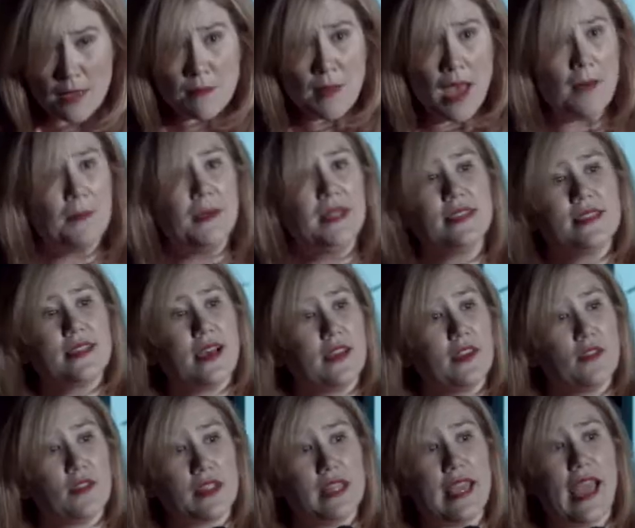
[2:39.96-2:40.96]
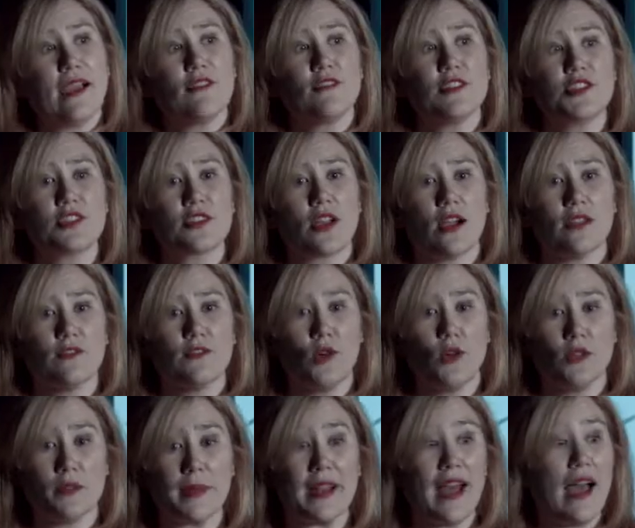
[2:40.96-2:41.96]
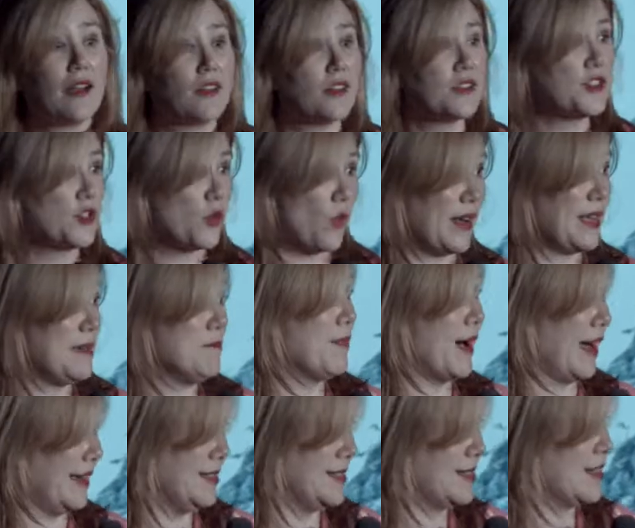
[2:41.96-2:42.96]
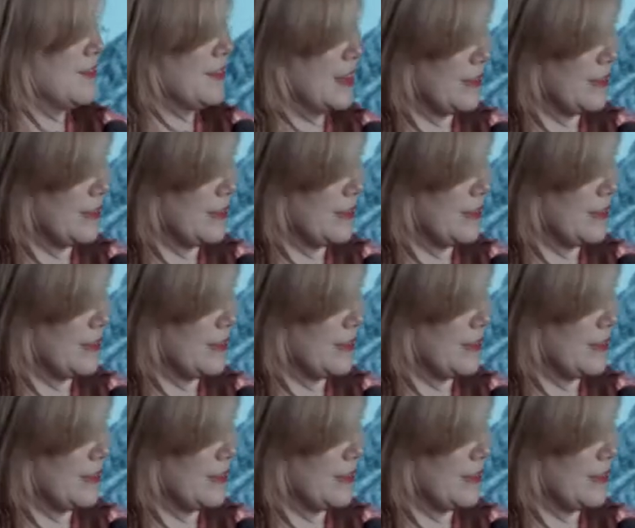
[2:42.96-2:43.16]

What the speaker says: am happy to tell you that the average scarf will hold about 120 bytes of